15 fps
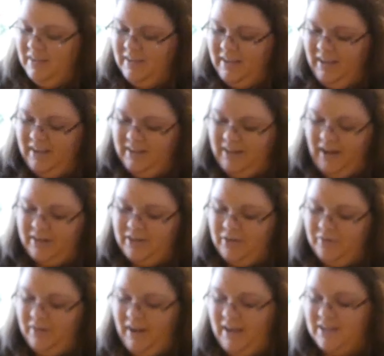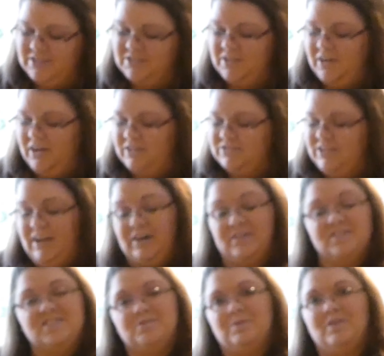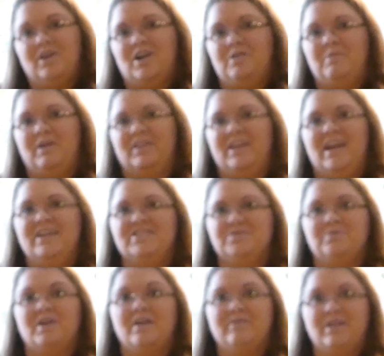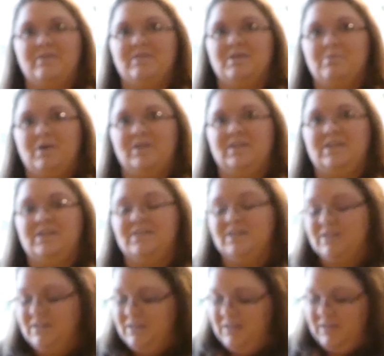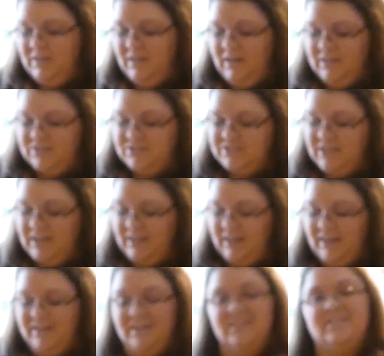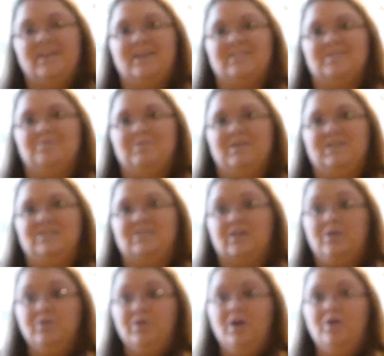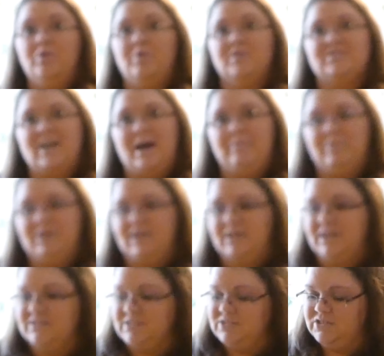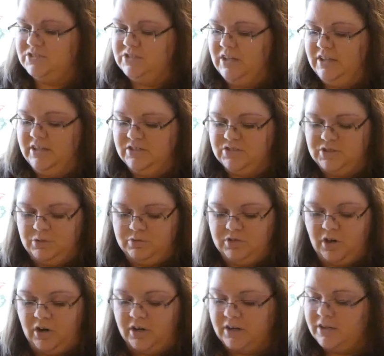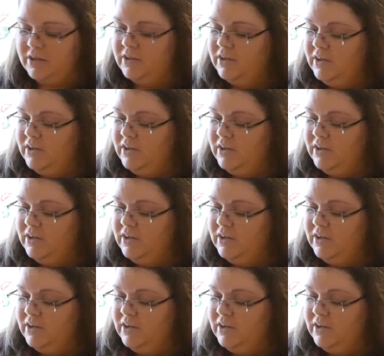And I know it has caused Aaron some alarm on occasion where I've given a bunny a stick and I didn't tell him, and he's like, "Oh no, what's happening?" Because it is so dark.